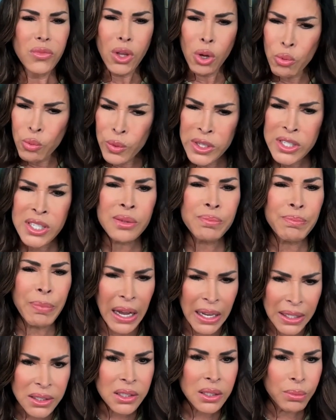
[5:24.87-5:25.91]

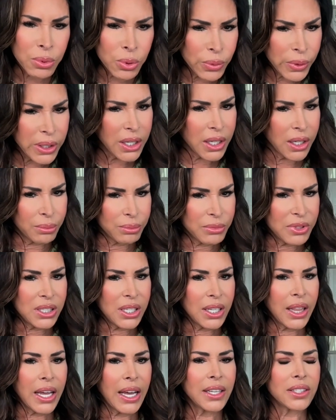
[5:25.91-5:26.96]
responsible when it comes to
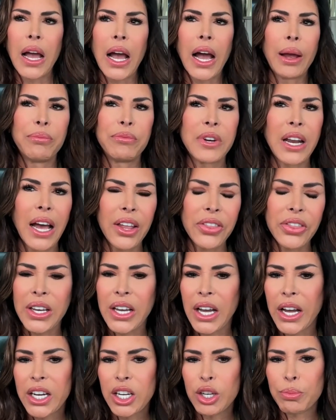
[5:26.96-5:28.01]
that. So I'm not the
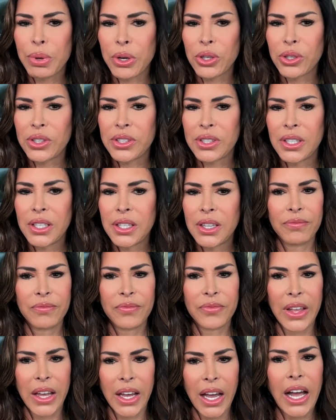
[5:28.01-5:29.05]
kind of person
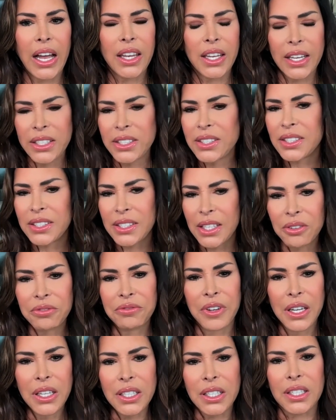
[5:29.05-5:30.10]
that I like to self
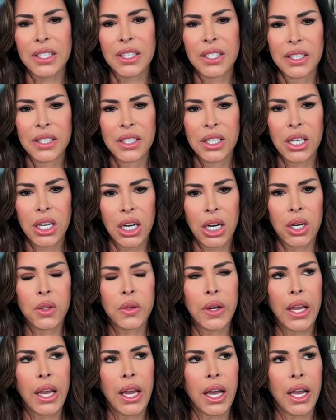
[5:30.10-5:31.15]
fund.
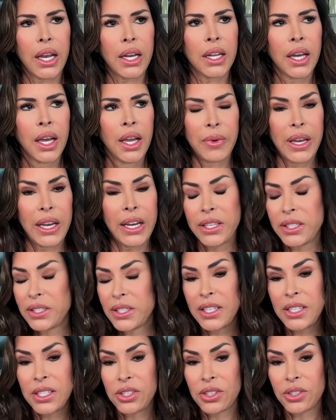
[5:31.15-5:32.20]
And
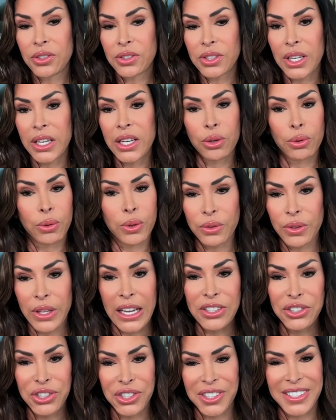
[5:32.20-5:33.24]
18 years later, or
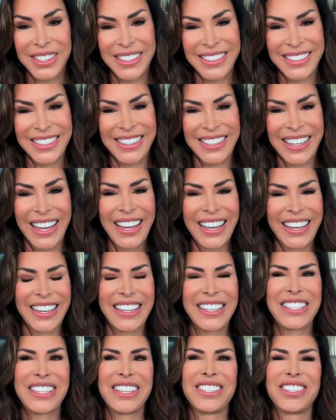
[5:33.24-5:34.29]
that's just it's a 10,
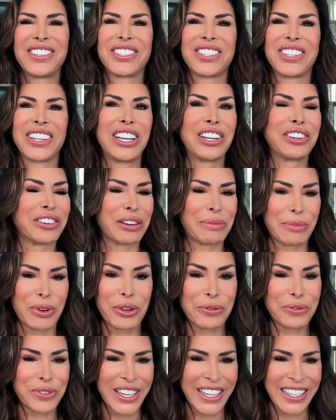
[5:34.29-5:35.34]
18 years later, I'm an
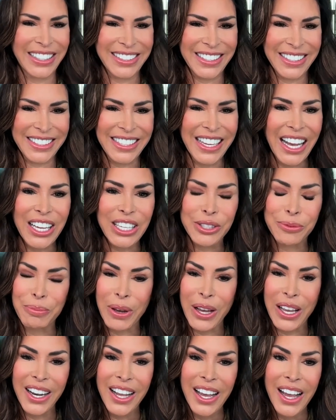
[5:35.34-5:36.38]
overnight success, but